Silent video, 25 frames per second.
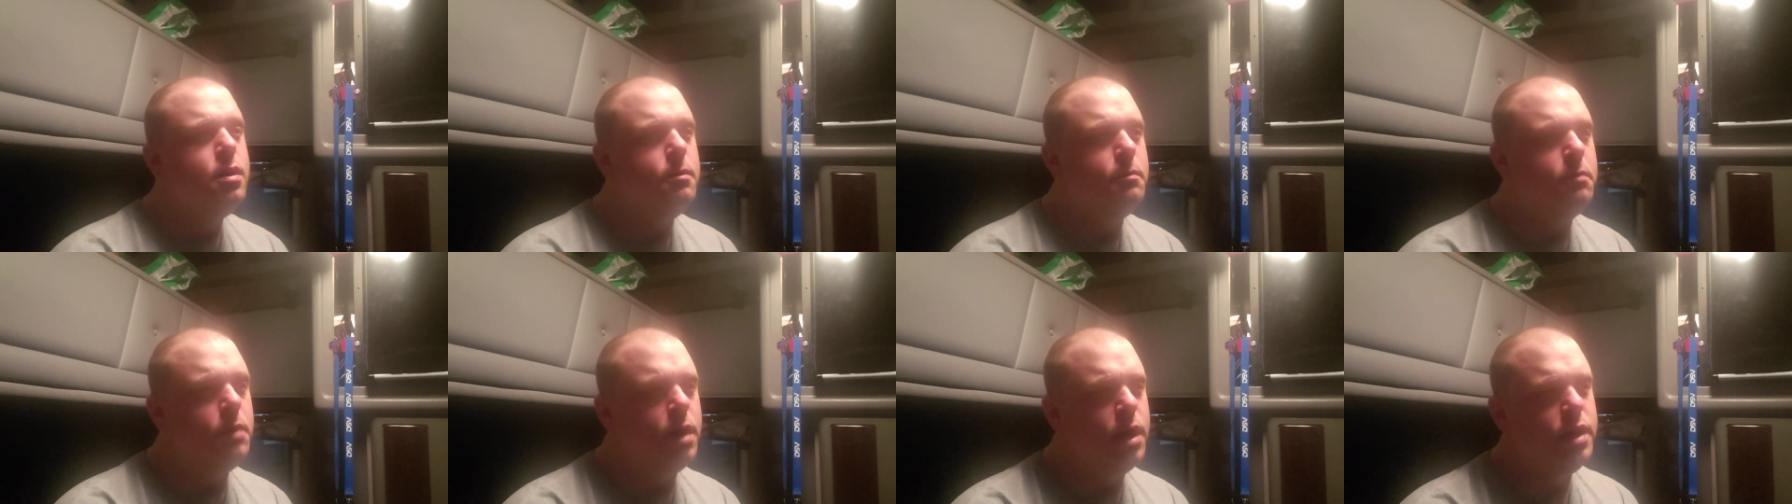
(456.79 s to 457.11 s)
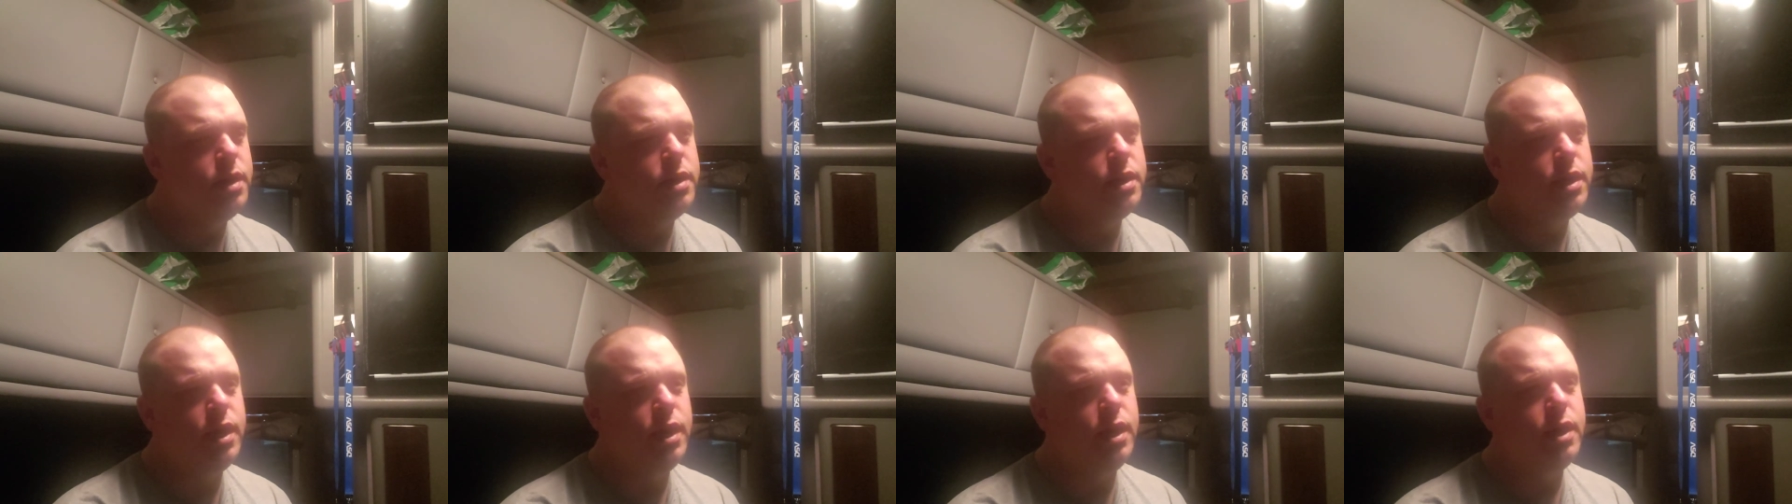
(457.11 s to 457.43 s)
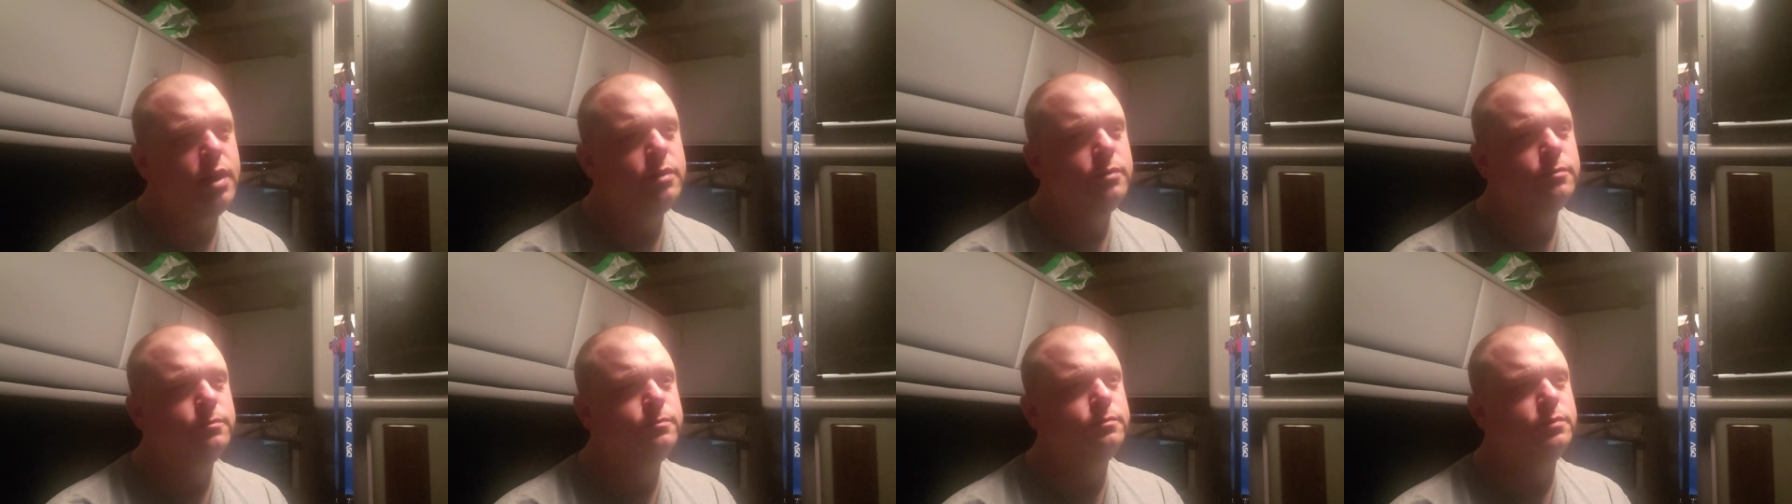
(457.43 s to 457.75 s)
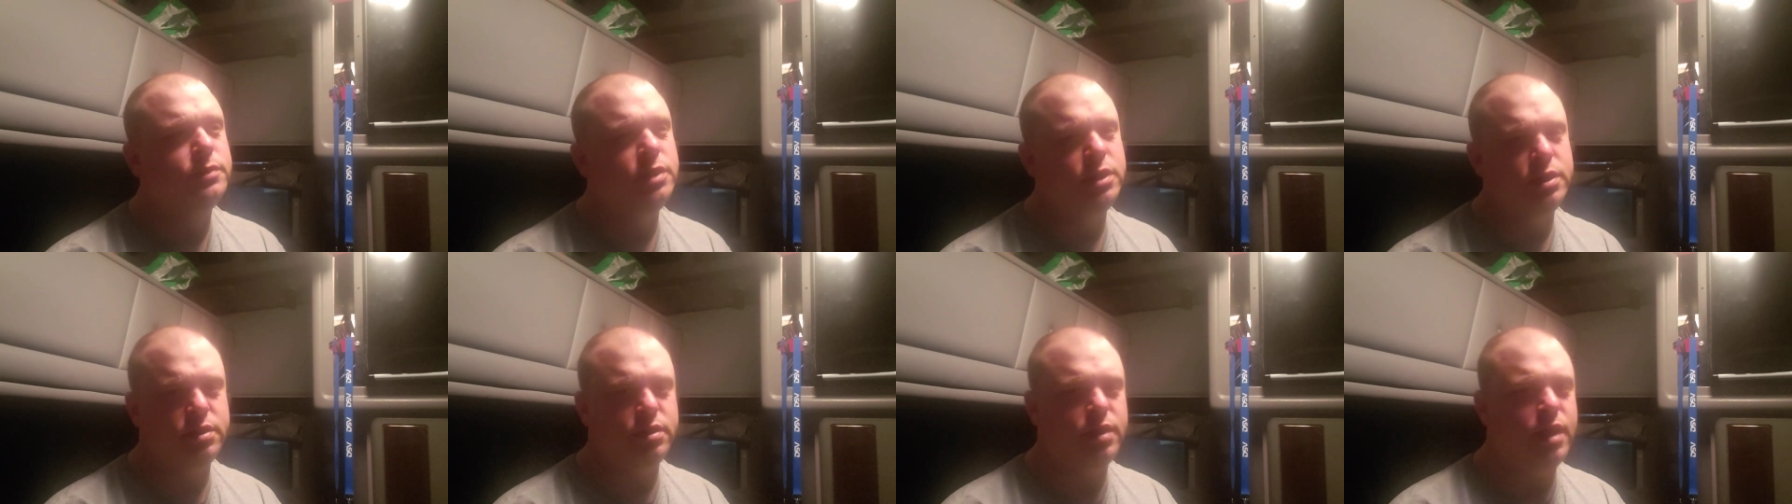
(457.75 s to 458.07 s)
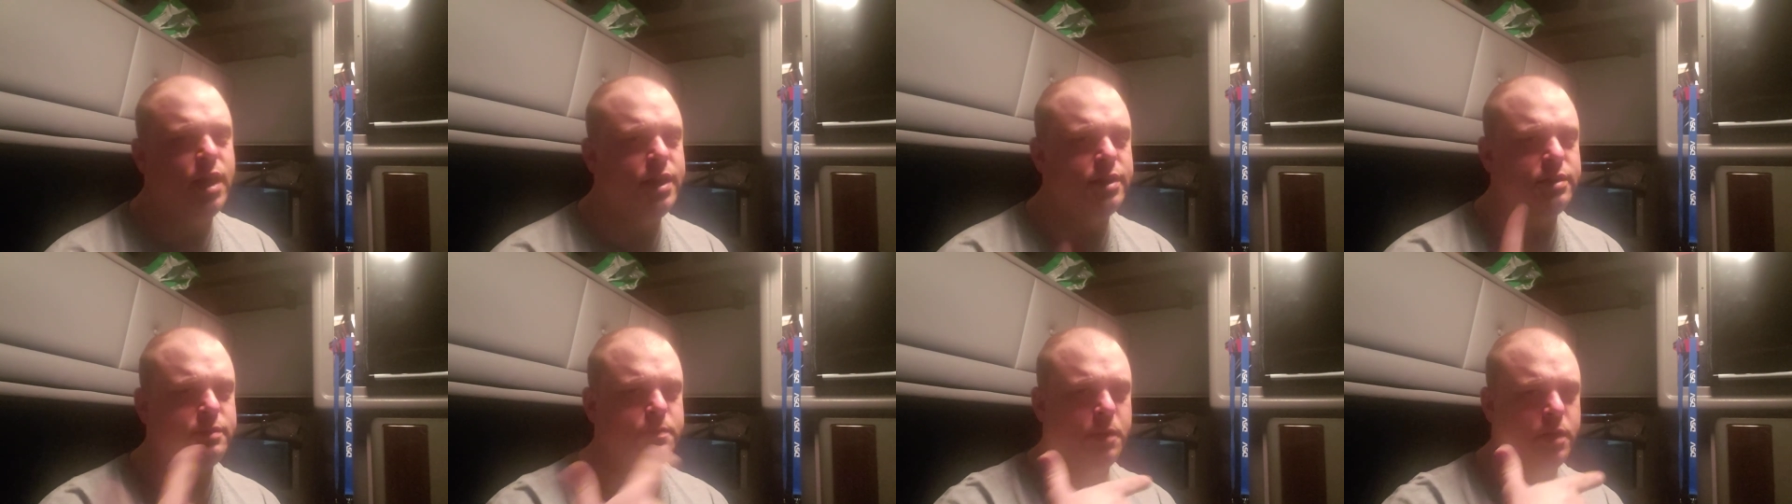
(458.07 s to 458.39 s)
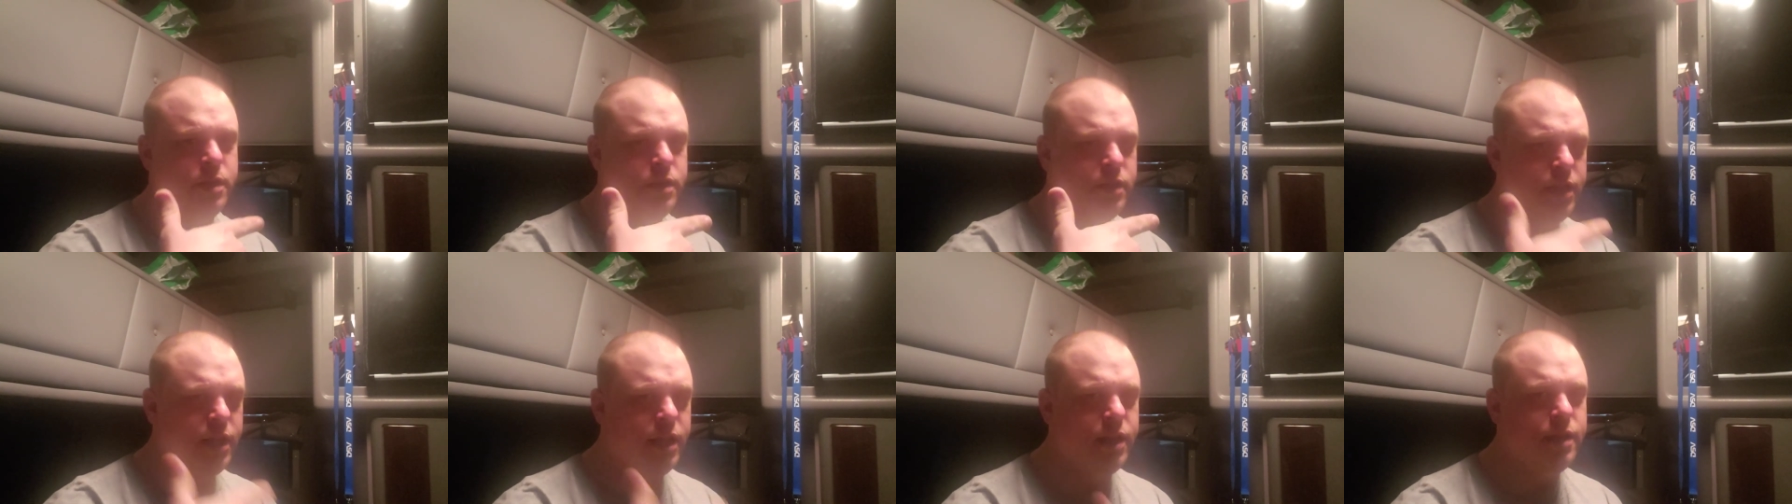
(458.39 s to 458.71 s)
Monday, this last
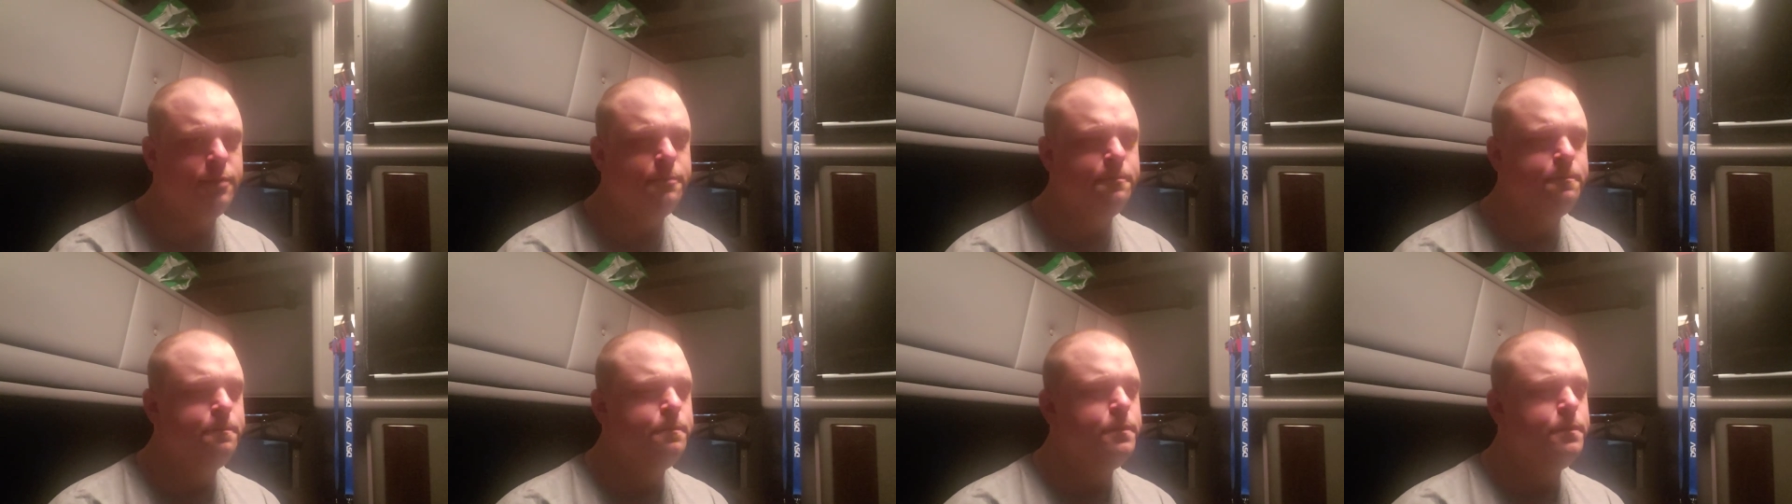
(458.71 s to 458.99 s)
Monday,